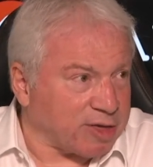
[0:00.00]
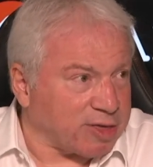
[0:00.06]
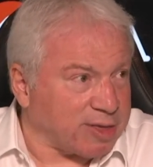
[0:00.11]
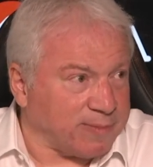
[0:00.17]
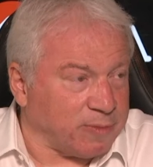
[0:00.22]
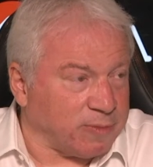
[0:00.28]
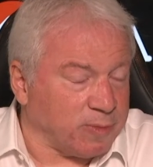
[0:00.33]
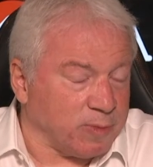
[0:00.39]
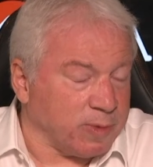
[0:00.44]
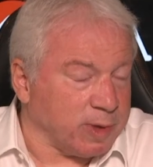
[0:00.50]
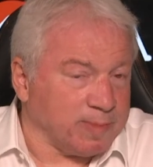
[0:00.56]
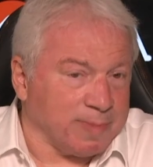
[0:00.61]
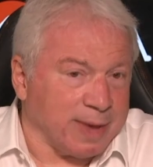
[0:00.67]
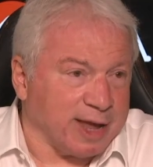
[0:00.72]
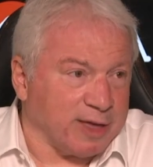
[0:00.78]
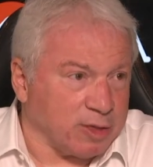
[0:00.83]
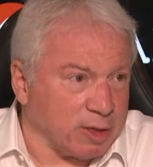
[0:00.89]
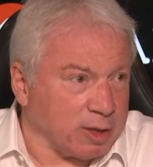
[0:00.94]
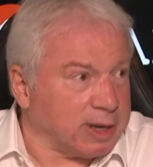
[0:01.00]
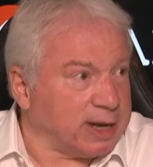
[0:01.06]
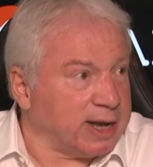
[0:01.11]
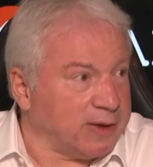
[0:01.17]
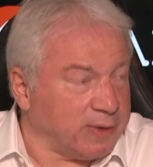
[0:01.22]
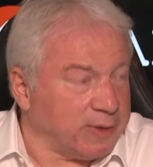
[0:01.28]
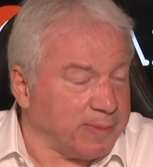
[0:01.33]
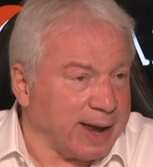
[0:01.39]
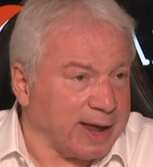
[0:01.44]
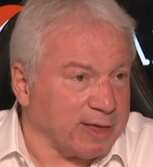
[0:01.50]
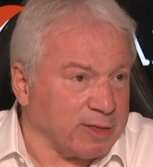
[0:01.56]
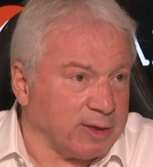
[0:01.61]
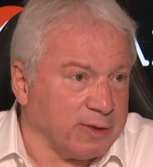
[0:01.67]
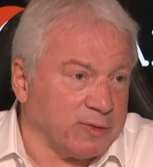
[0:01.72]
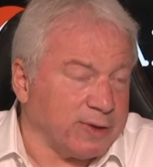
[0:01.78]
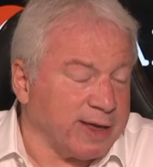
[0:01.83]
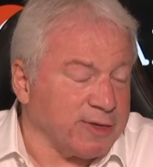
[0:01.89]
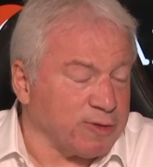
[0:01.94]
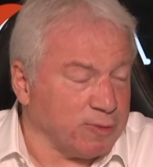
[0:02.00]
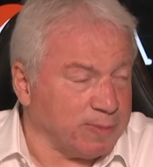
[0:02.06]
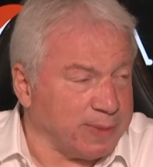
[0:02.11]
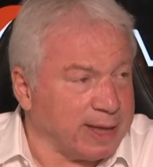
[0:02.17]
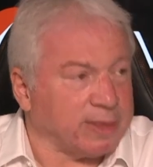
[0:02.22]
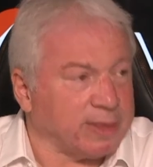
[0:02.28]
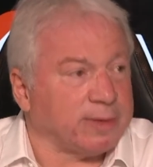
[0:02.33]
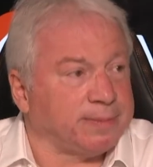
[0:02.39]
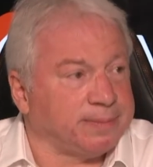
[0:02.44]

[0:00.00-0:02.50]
Some of them have been major clearing banks and international banks.